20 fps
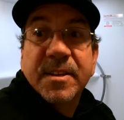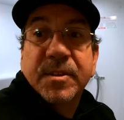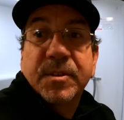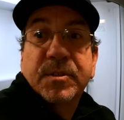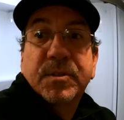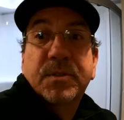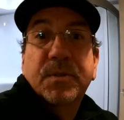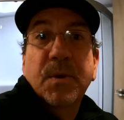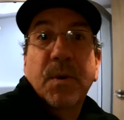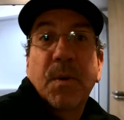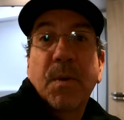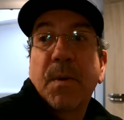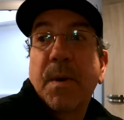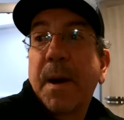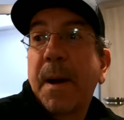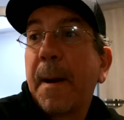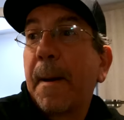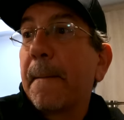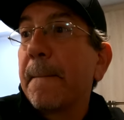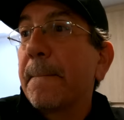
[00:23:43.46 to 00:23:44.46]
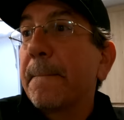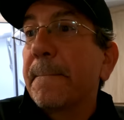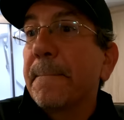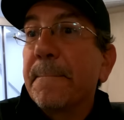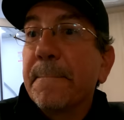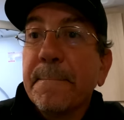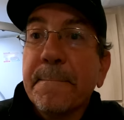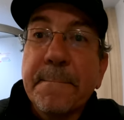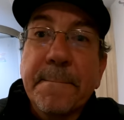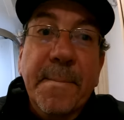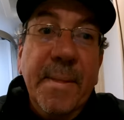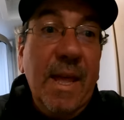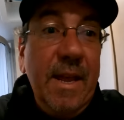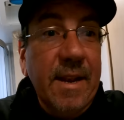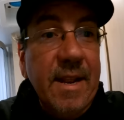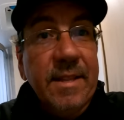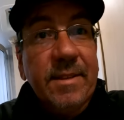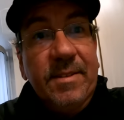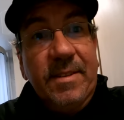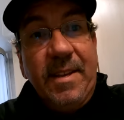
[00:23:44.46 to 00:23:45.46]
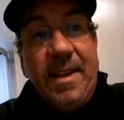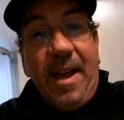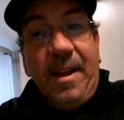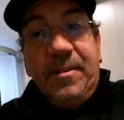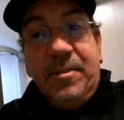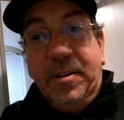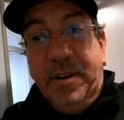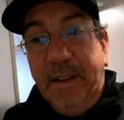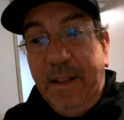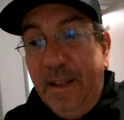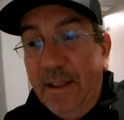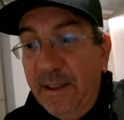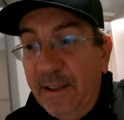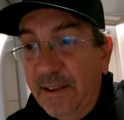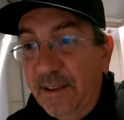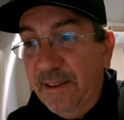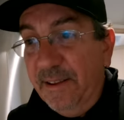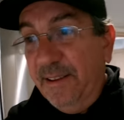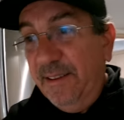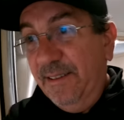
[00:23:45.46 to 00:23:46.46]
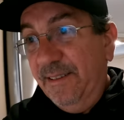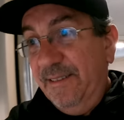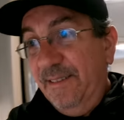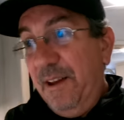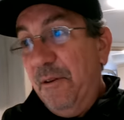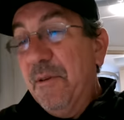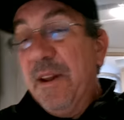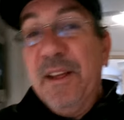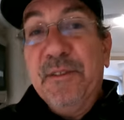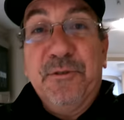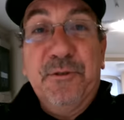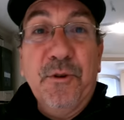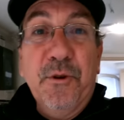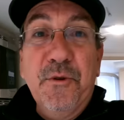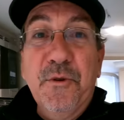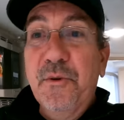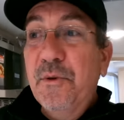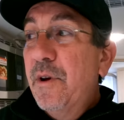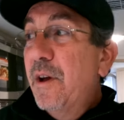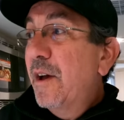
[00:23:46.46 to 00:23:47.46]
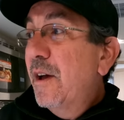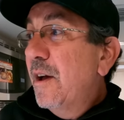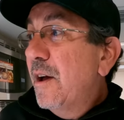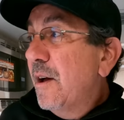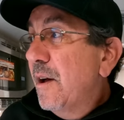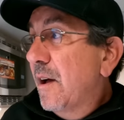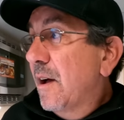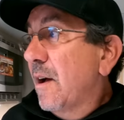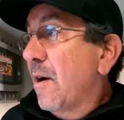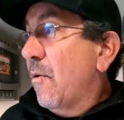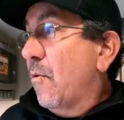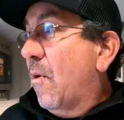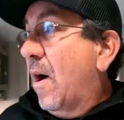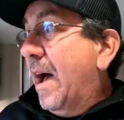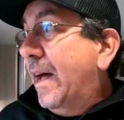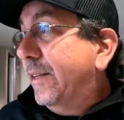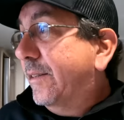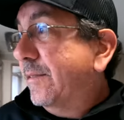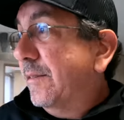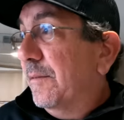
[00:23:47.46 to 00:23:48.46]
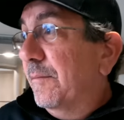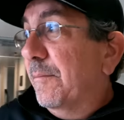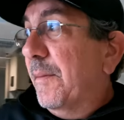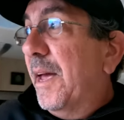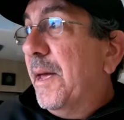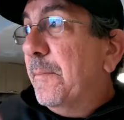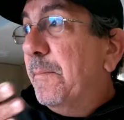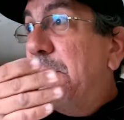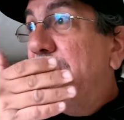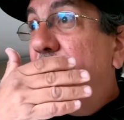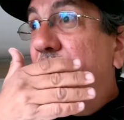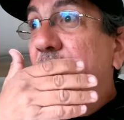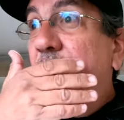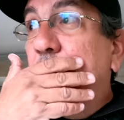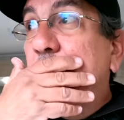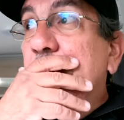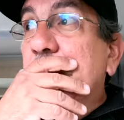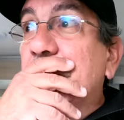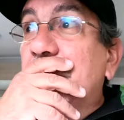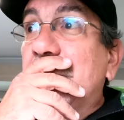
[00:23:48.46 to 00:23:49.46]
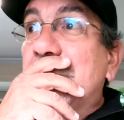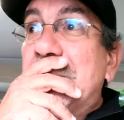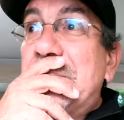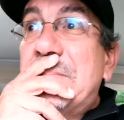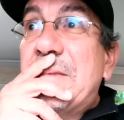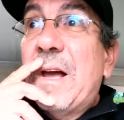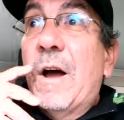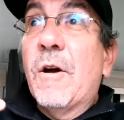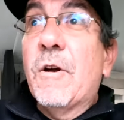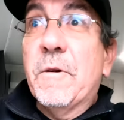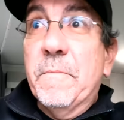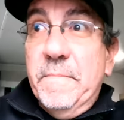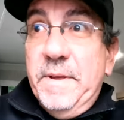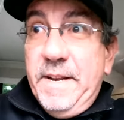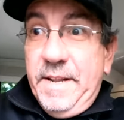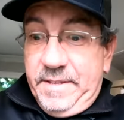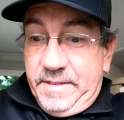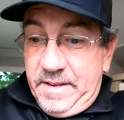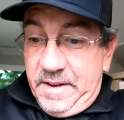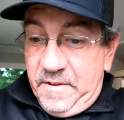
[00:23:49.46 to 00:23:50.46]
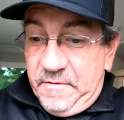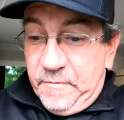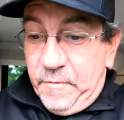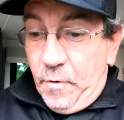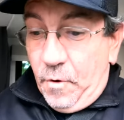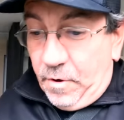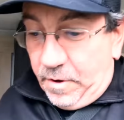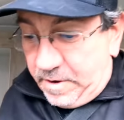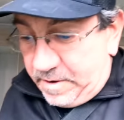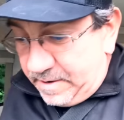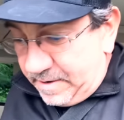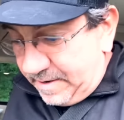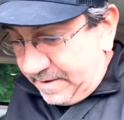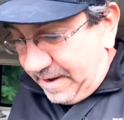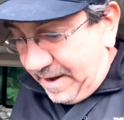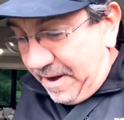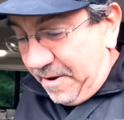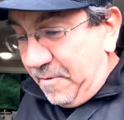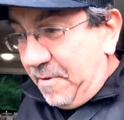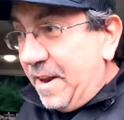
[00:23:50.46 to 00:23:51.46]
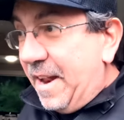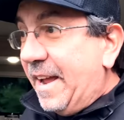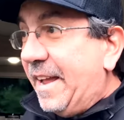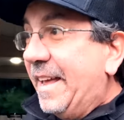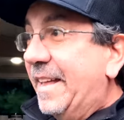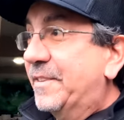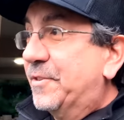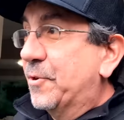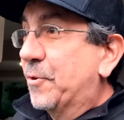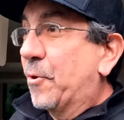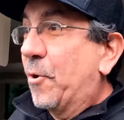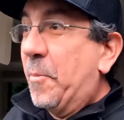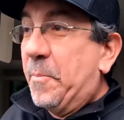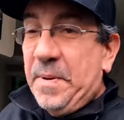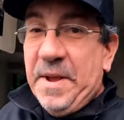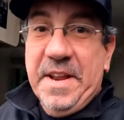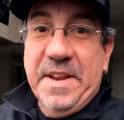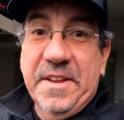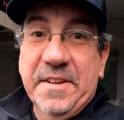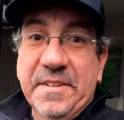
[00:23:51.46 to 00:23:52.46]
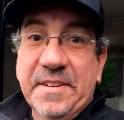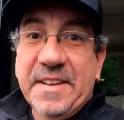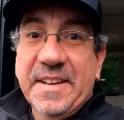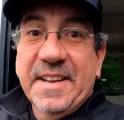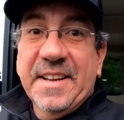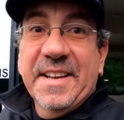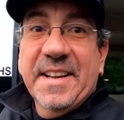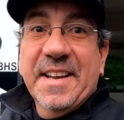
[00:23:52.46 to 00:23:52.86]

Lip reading: So let's see. Actually, I want to show you what may be our Mini Teeny 4, and I want to get your opinion